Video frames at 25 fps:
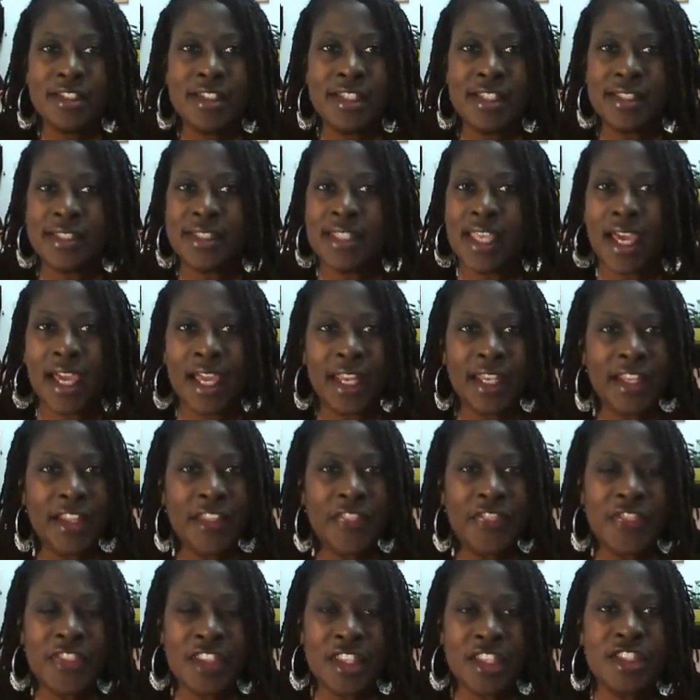decide
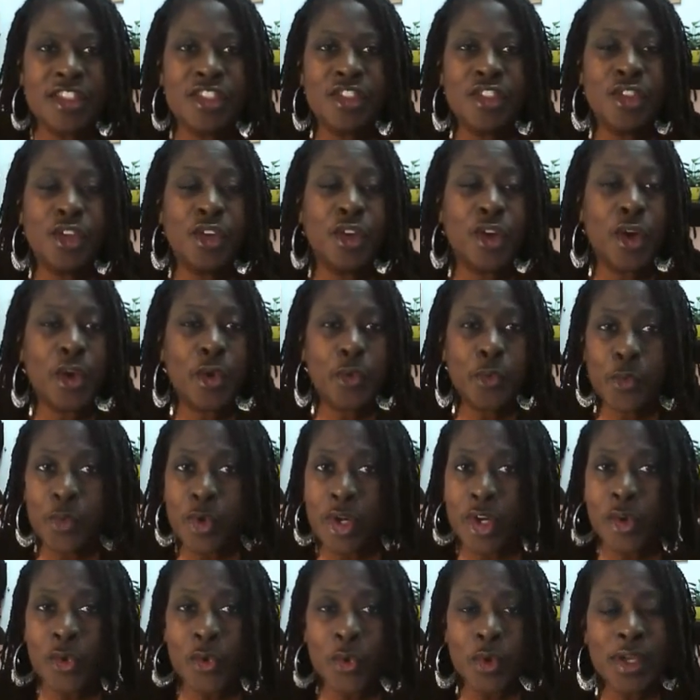this year
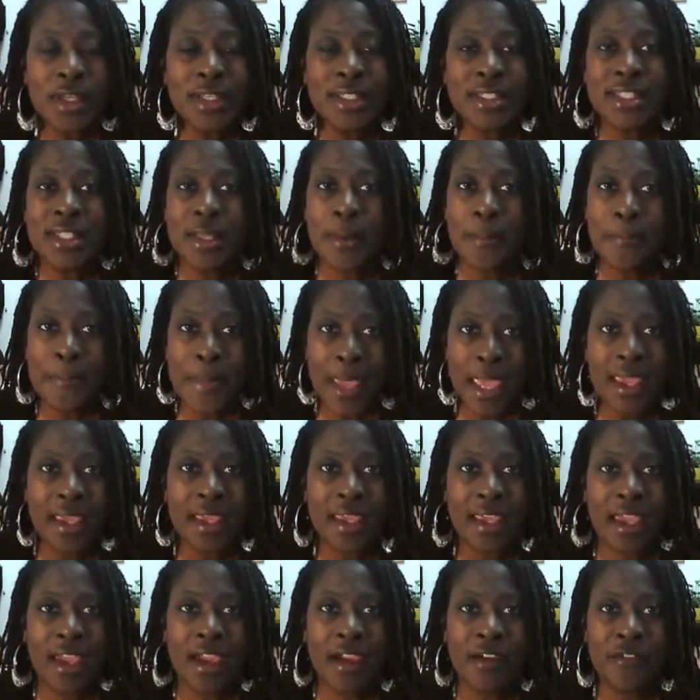we're going to
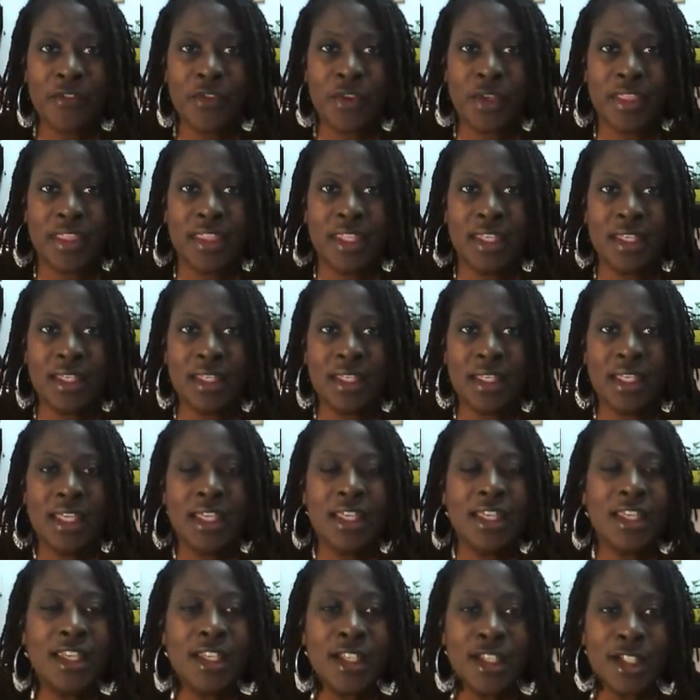make everything,
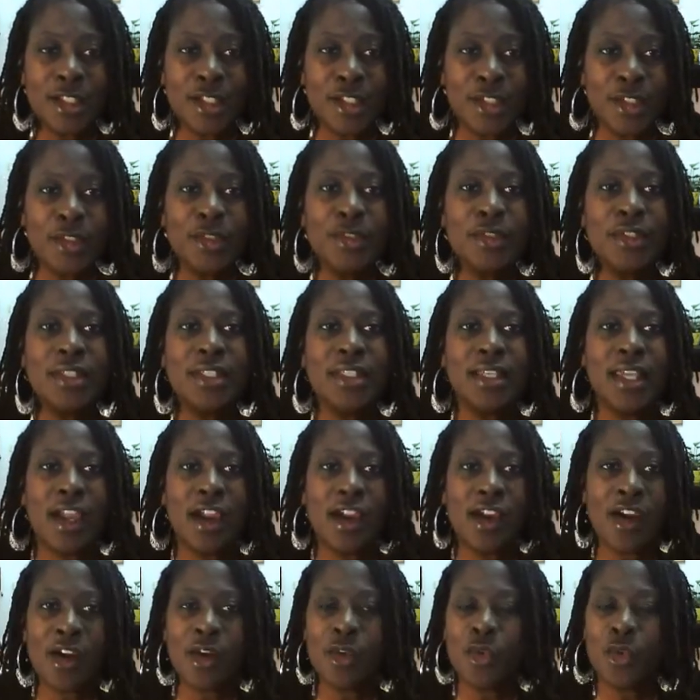including
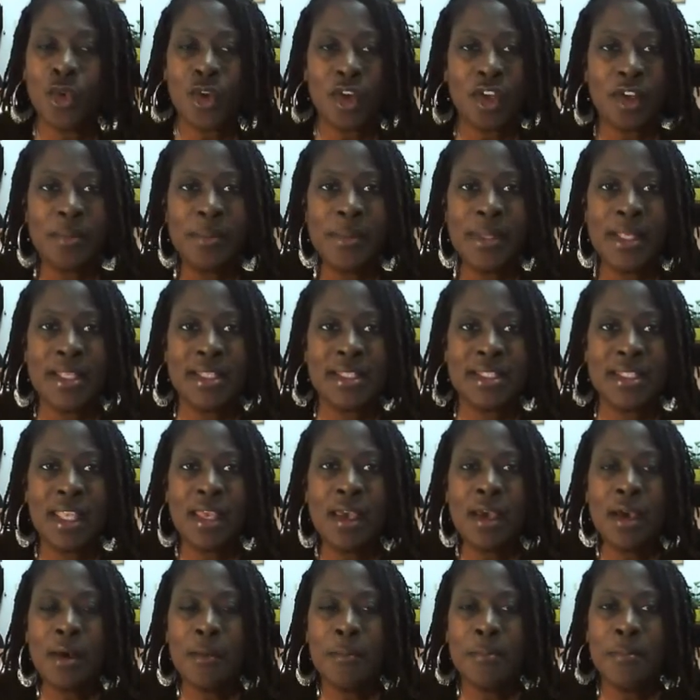our ornaments,
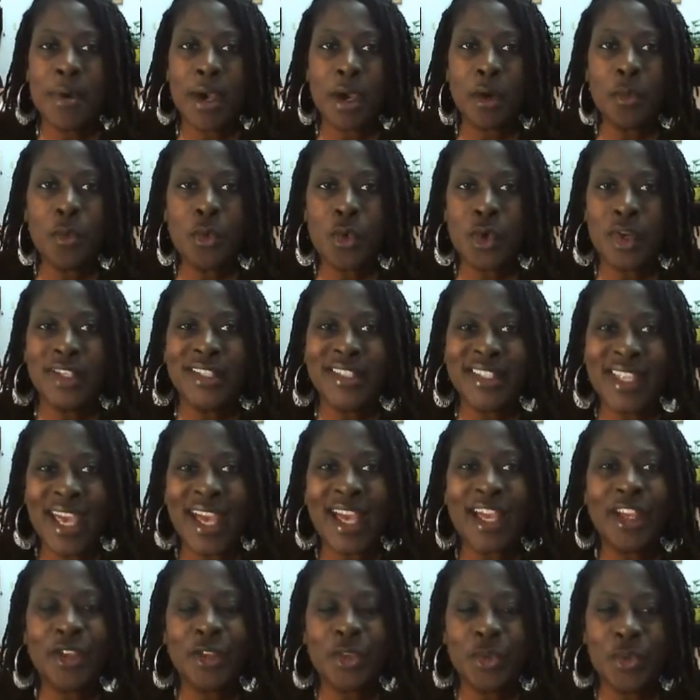but we're
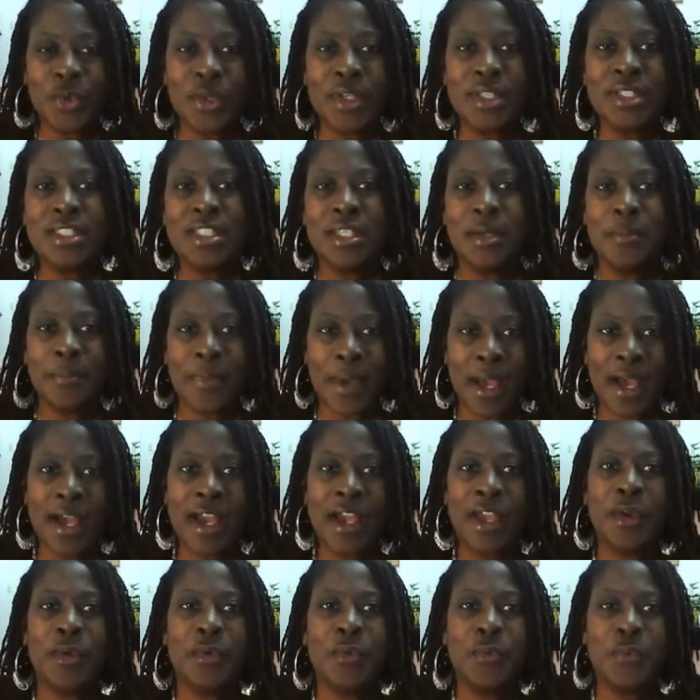not going to
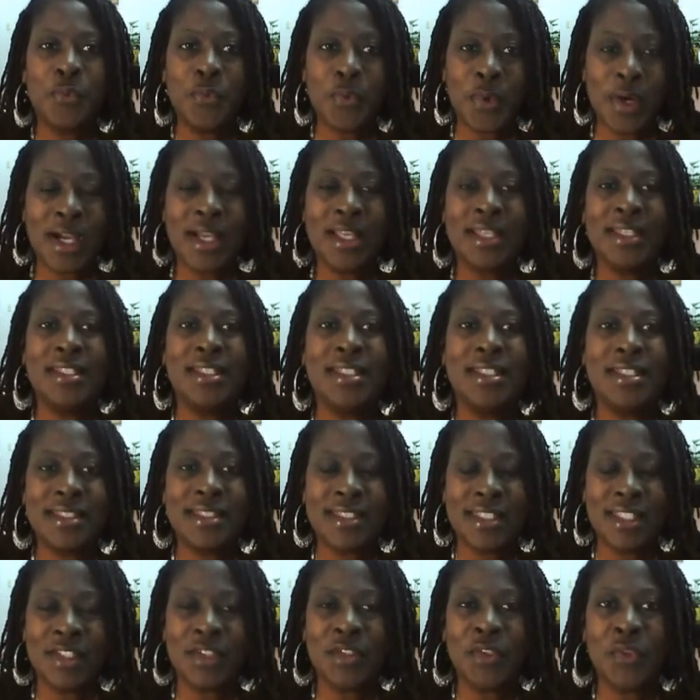buy one
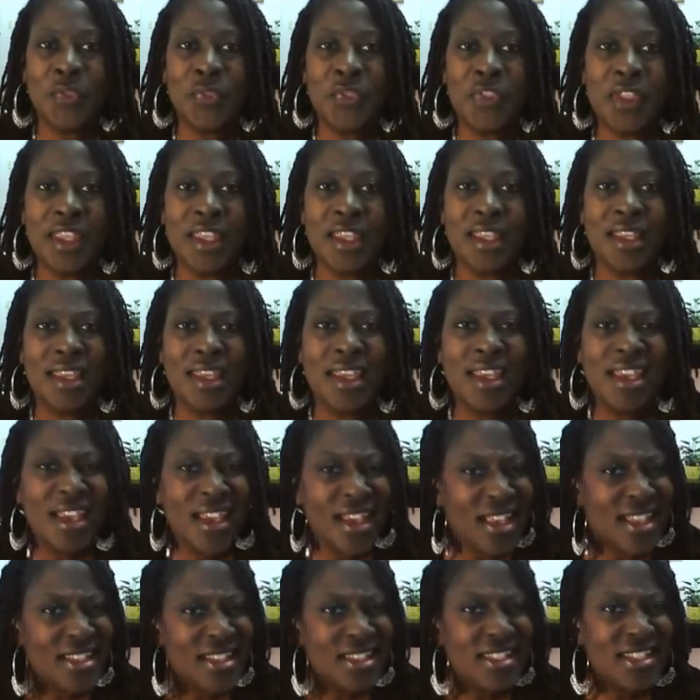single thing,
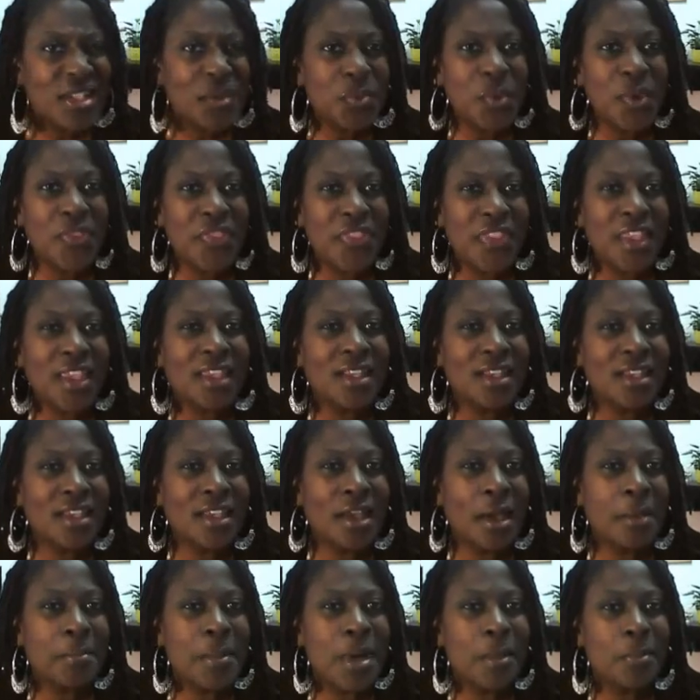and see what they can
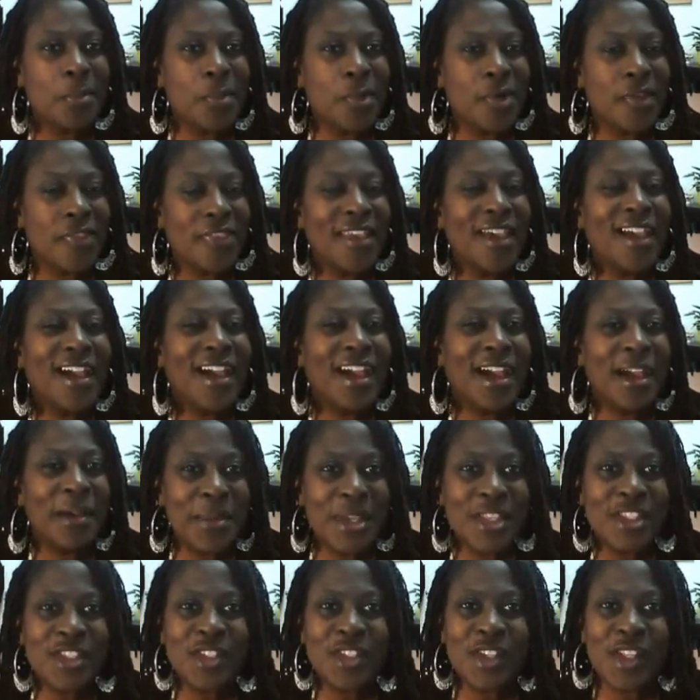come up with. I
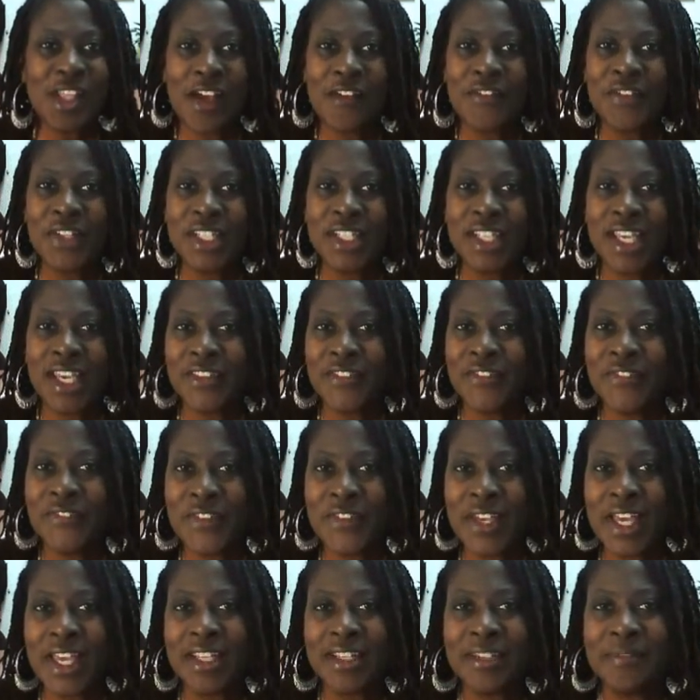bet you'll have a lot of
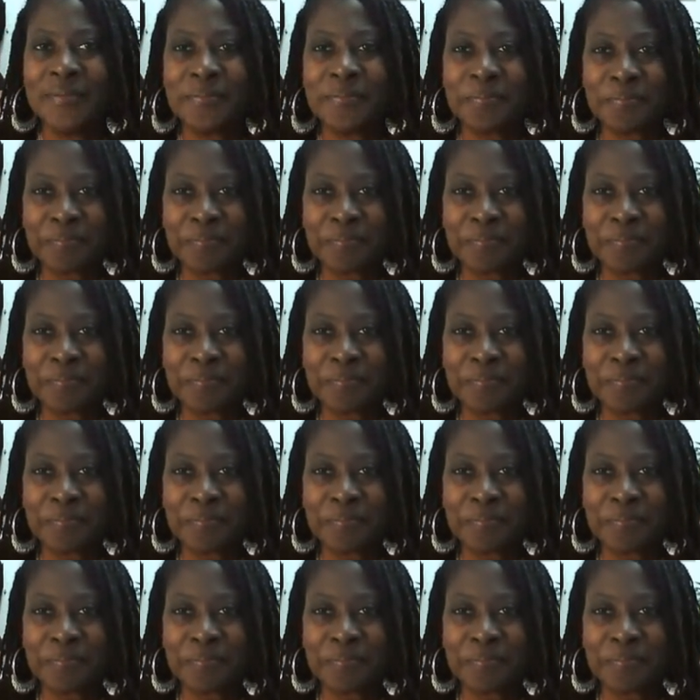fun.